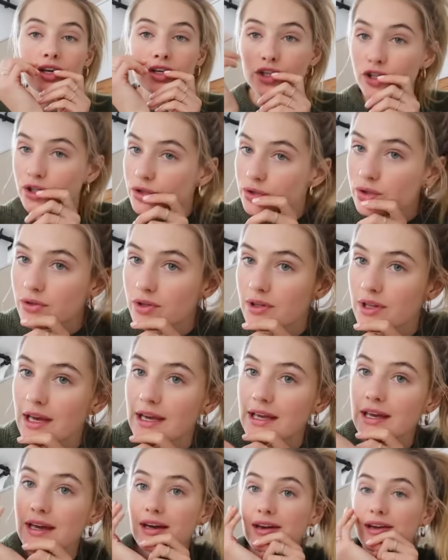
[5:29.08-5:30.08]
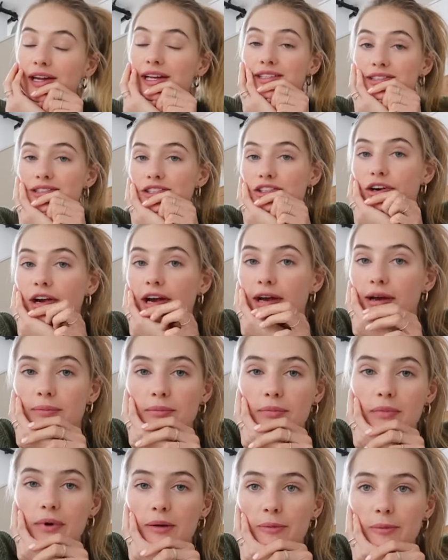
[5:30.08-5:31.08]
you on like
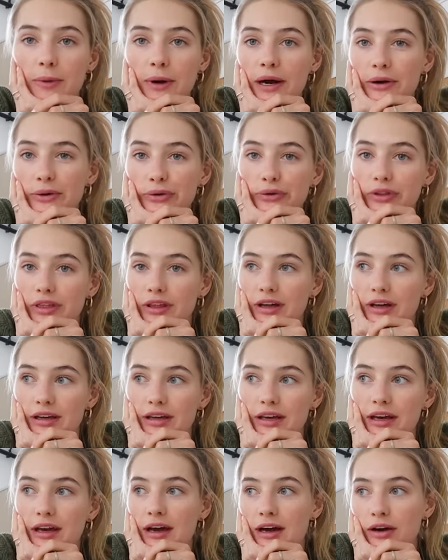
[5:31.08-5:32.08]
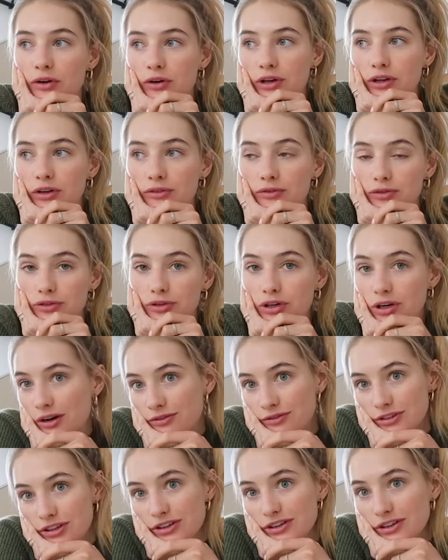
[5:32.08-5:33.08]
Instagram about like how can you feel
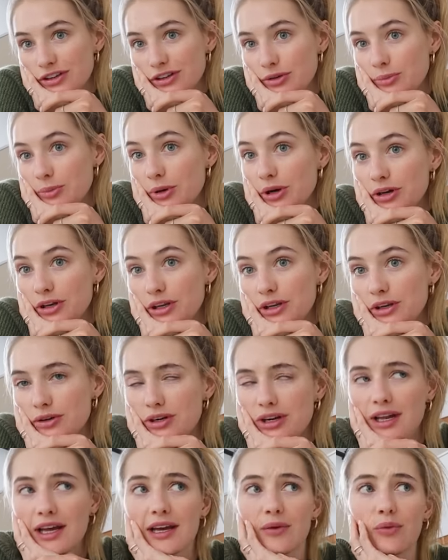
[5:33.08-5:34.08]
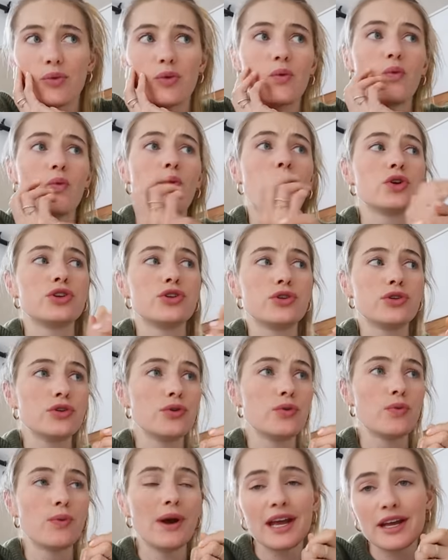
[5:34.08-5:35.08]
confident in your body, or like what do
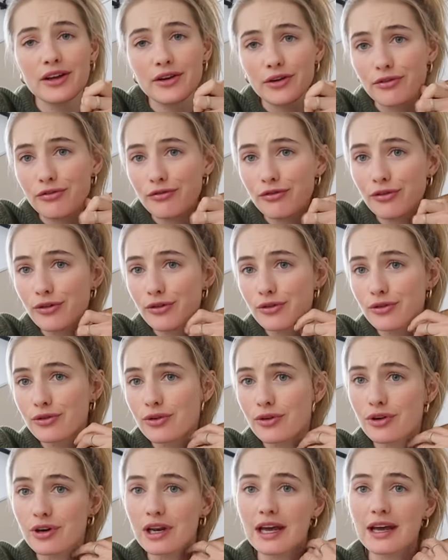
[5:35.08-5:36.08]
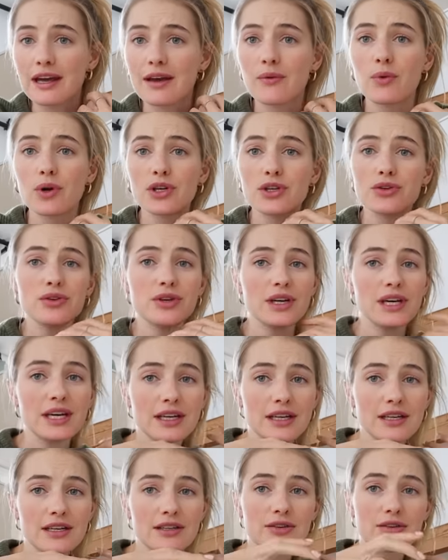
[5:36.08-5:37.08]
you weigh your food, or like what do you
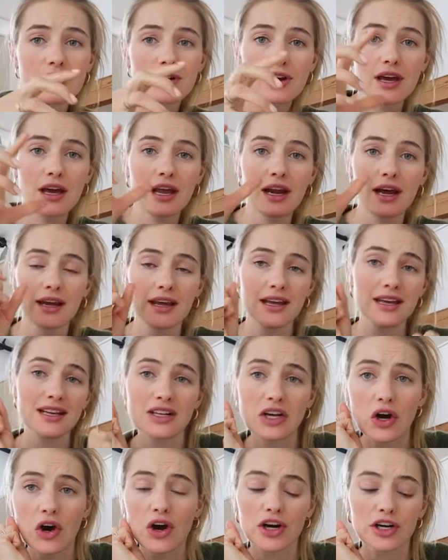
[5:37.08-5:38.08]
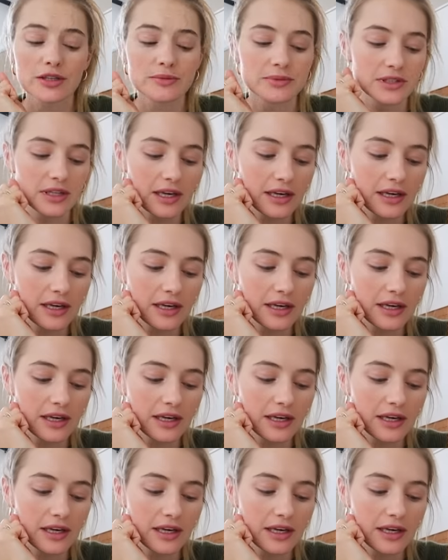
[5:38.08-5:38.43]
eat, or can I eat carbs?